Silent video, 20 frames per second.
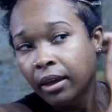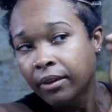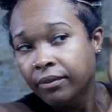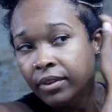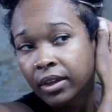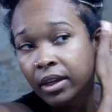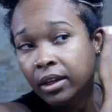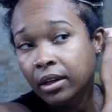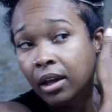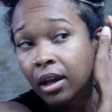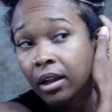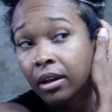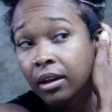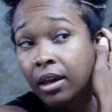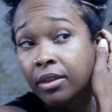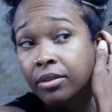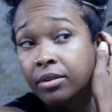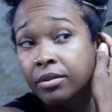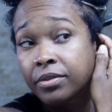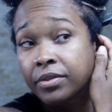And then
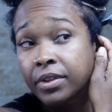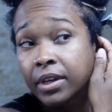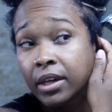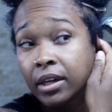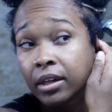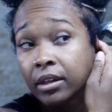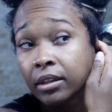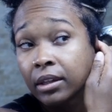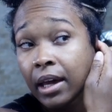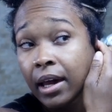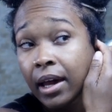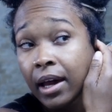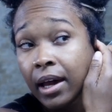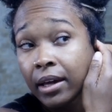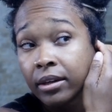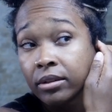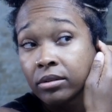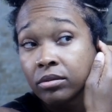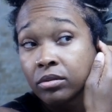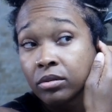another thing that
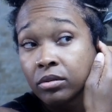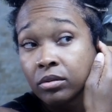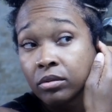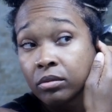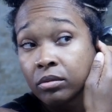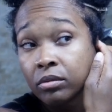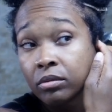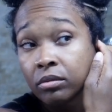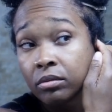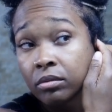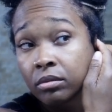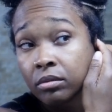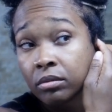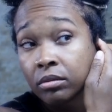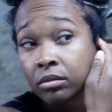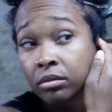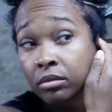I do